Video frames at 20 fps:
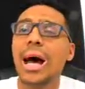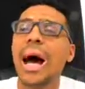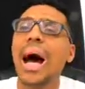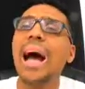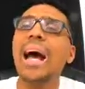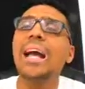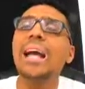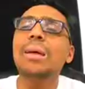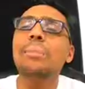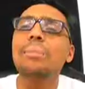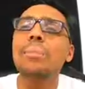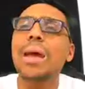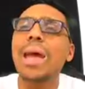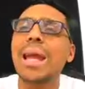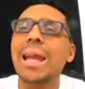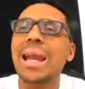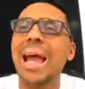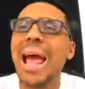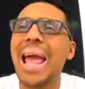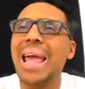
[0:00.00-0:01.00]
I
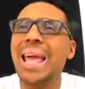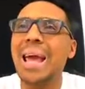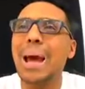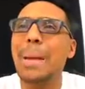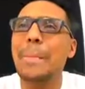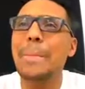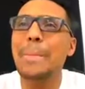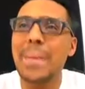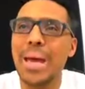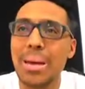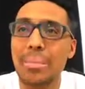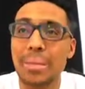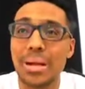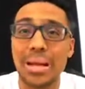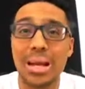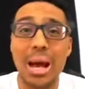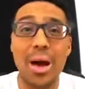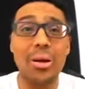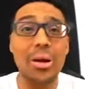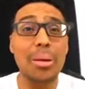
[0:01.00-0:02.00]
made a
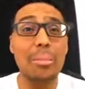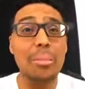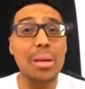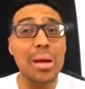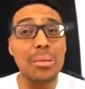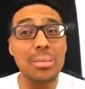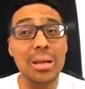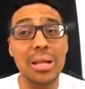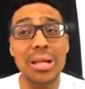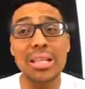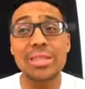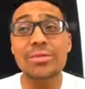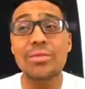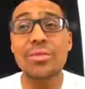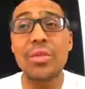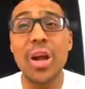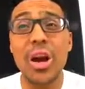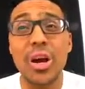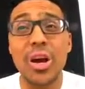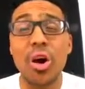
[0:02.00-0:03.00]
commitment. Now, commitment is
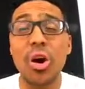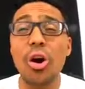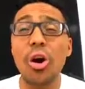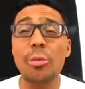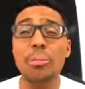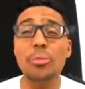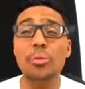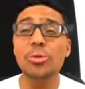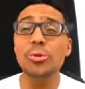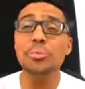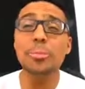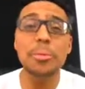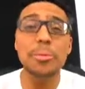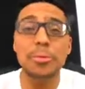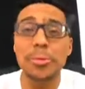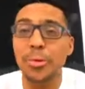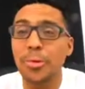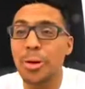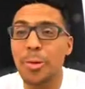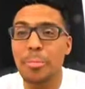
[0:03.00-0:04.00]
very hard. Most
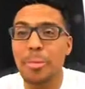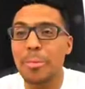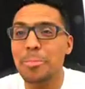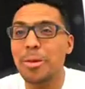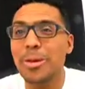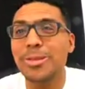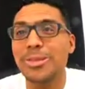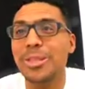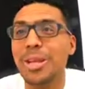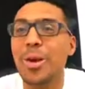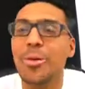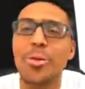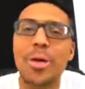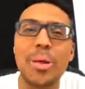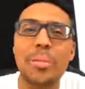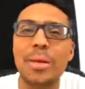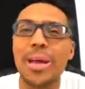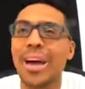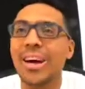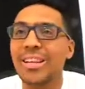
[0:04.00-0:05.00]
people don't commit because they don't
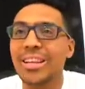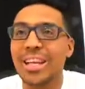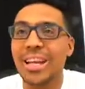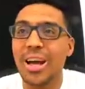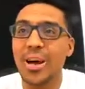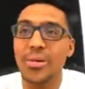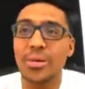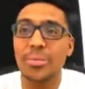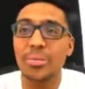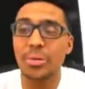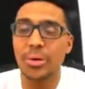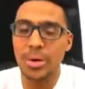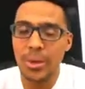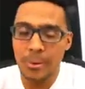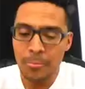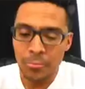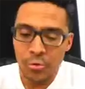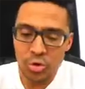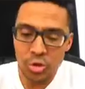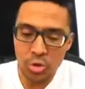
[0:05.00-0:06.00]
want to be held accountable.
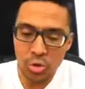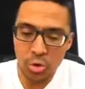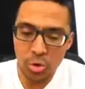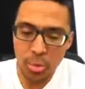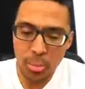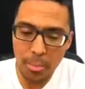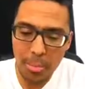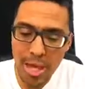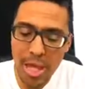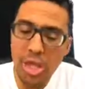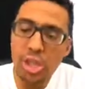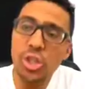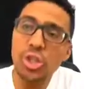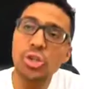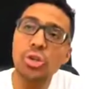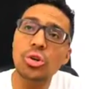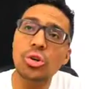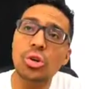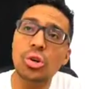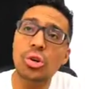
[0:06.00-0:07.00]
So make
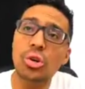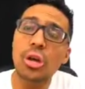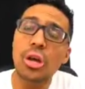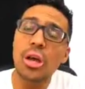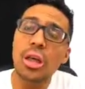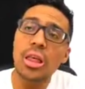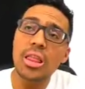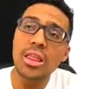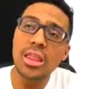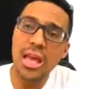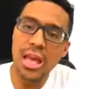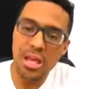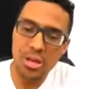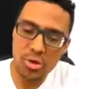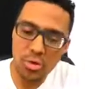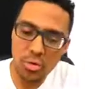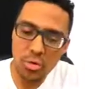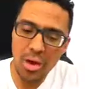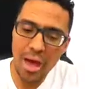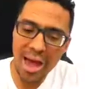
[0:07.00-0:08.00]
sure that
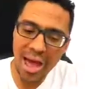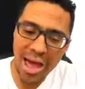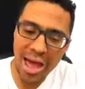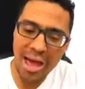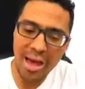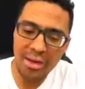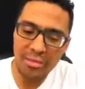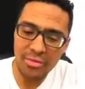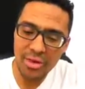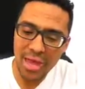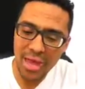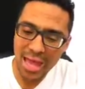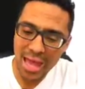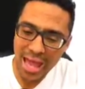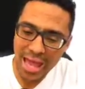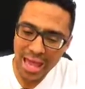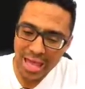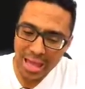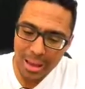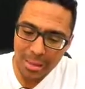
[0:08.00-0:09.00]
you have
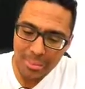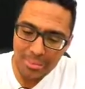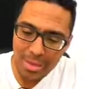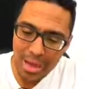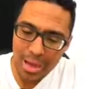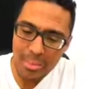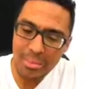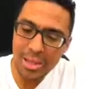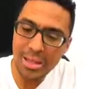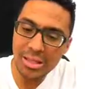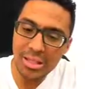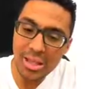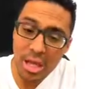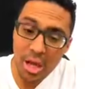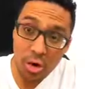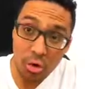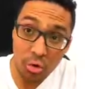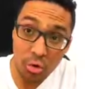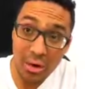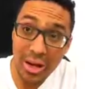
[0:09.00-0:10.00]
a commitment
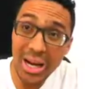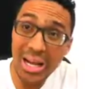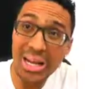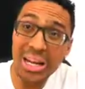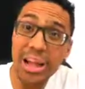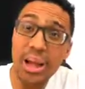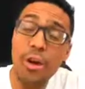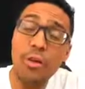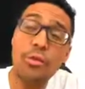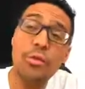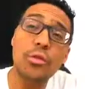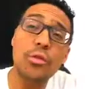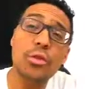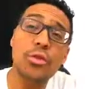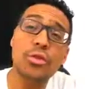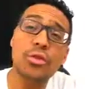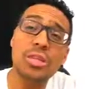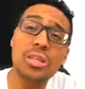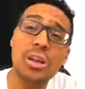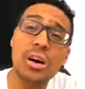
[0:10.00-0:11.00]
written down
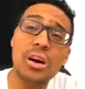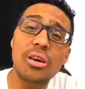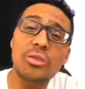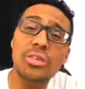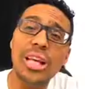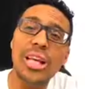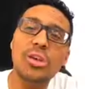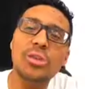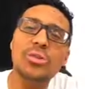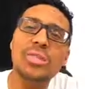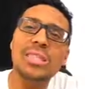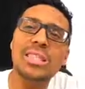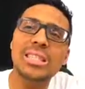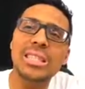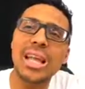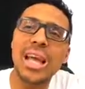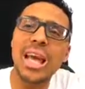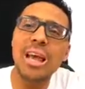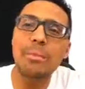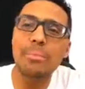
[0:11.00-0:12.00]
for yourself, that you
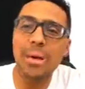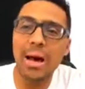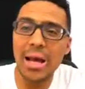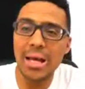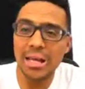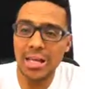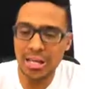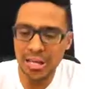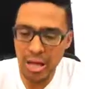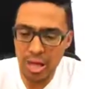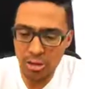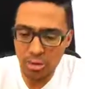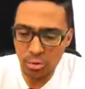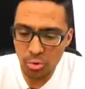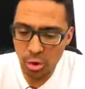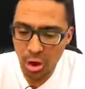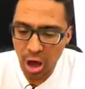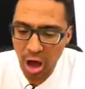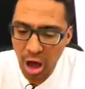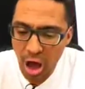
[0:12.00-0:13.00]
stand by it, that
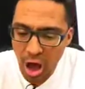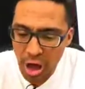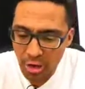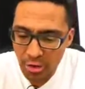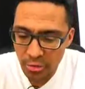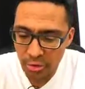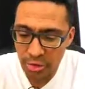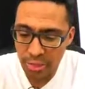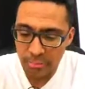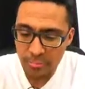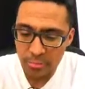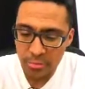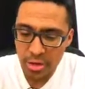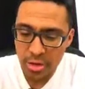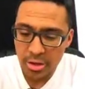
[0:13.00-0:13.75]
you honor it.